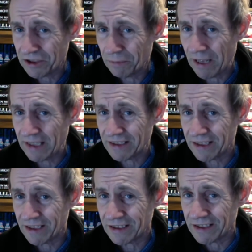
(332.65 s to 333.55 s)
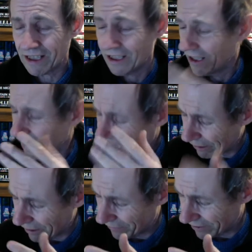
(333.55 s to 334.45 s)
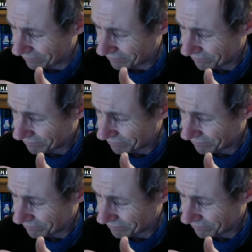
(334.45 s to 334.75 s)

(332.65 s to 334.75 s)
the best that, uh, however,